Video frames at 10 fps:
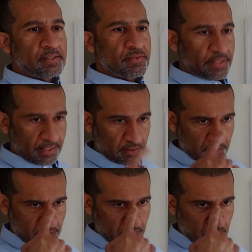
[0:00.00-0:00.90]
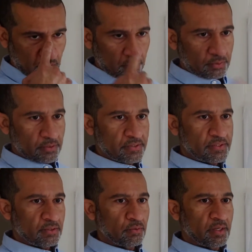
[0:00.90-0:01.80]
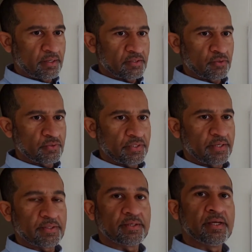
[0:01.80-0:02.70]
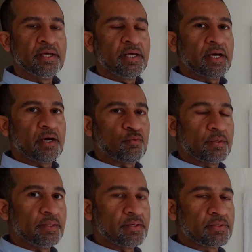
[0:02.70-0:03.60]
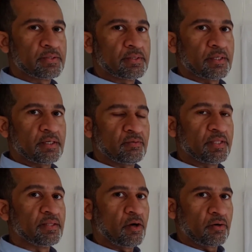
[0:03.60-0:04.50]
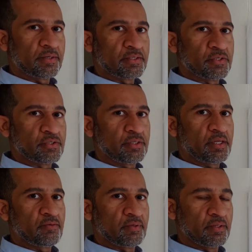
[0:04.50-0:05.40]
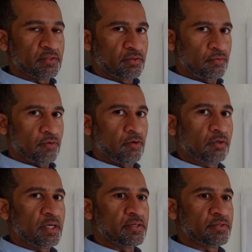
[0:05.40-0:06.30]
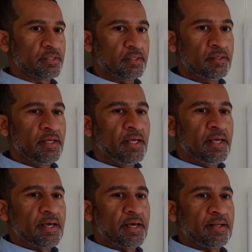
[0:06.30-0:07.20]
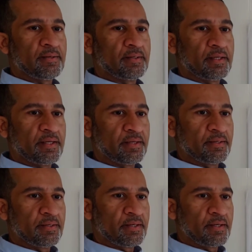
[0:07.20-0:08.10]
stakeholders who are associated with this within the organization and with this overall concern. And in